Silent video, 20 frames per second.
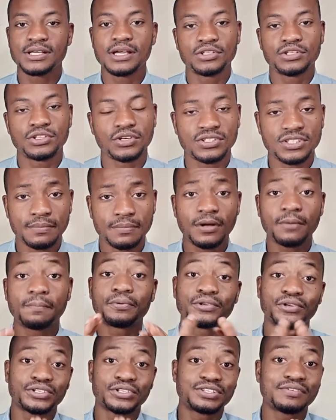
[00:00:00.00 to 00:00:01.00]
Talks about
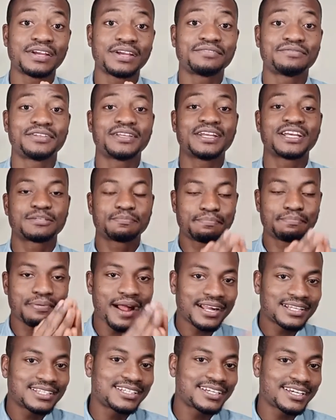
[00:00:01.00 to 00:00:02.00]
productivity and finance,
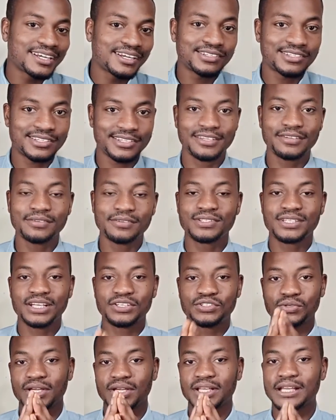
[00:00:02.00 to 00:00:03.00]
practical skills that
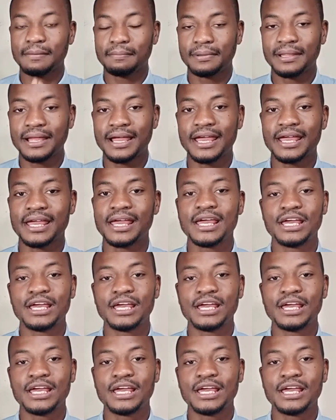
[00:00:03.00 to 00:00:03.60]
you can apply.